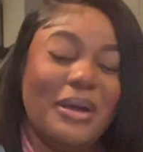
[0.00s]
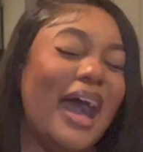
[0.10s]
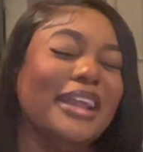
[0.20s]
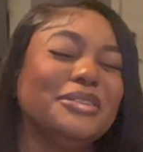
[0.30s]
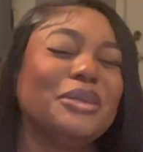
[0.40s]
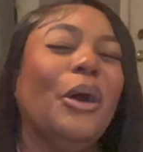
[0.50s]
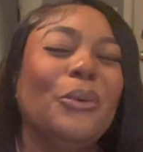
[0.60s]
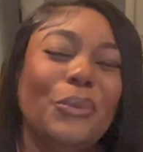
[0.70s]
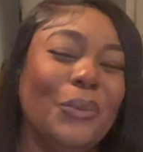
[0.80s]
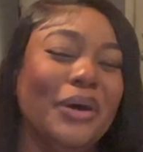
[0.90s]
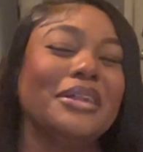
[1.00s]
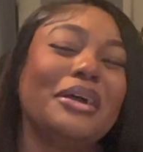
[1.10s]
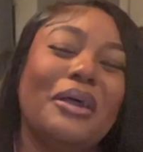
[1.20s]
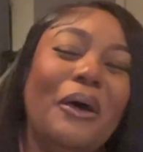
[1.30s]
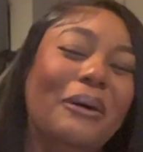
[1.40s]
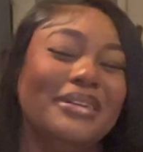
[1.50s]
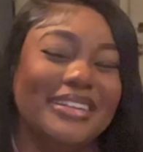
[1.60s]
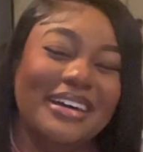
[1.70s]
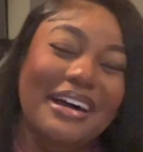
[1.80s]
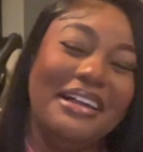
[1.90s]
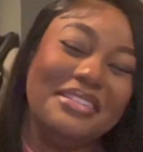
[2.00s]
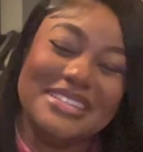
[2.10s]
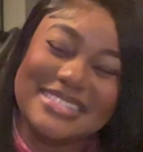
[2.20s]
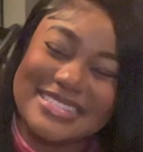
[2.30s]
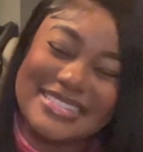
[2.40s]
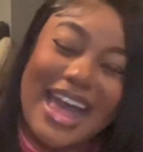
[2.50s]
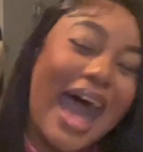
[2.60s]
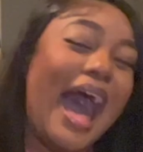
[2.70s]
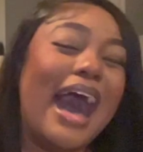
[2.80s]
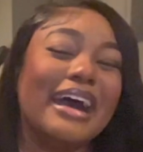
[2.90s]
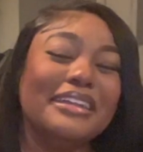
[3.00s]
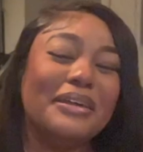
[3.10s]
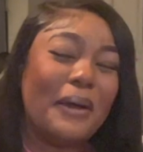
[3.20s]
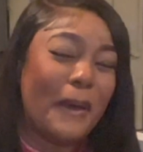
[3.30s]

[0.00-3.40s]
I don't want to go on the other side.